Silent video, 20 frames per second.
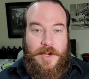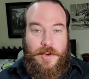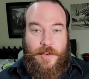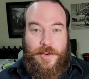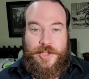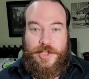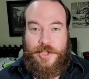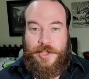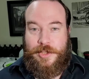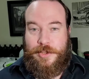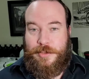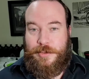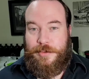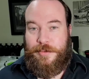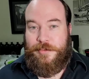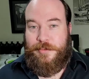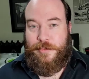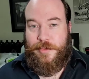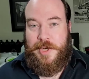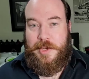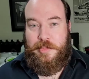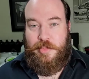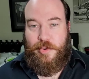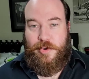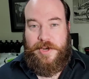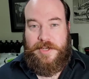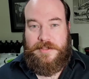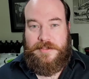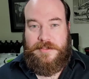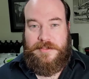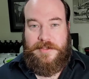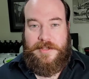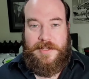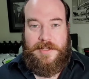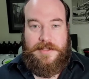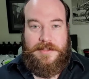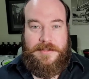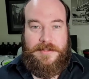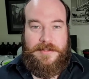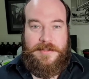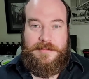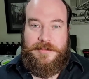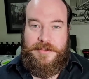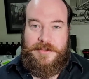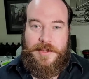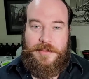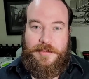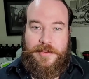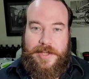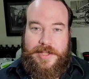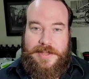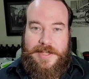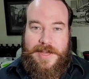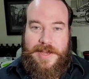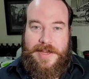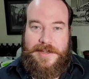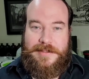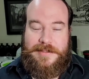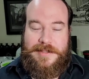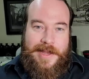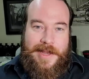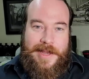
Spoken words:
which include free prints and stuff like that.